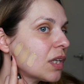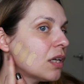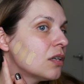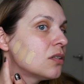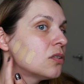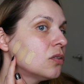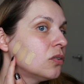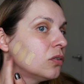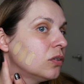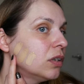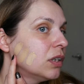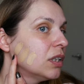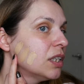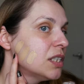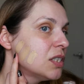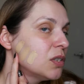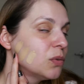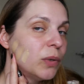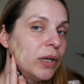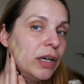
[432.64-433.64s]
So
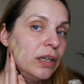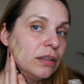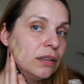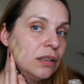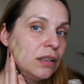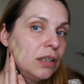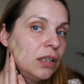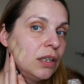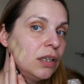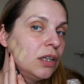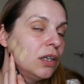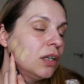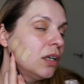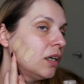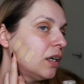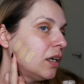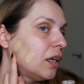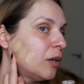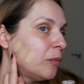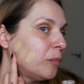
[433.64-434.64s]
this one,
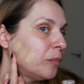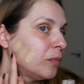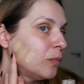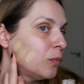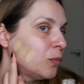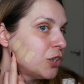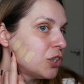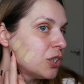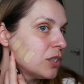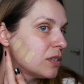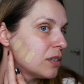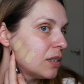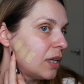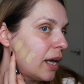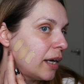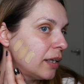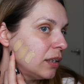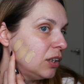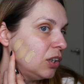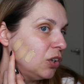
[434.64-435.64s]
which is the
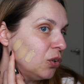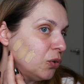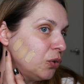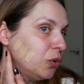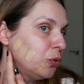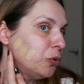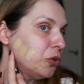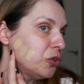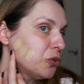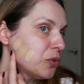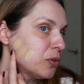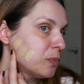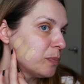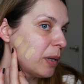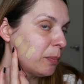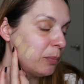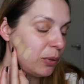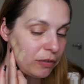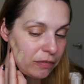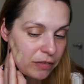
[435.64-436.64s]
light nude, which was
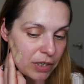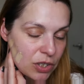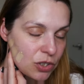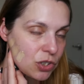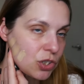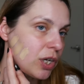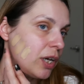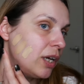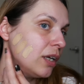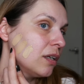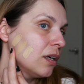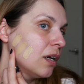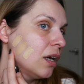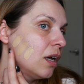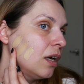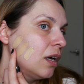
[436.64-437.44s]
my previous shade,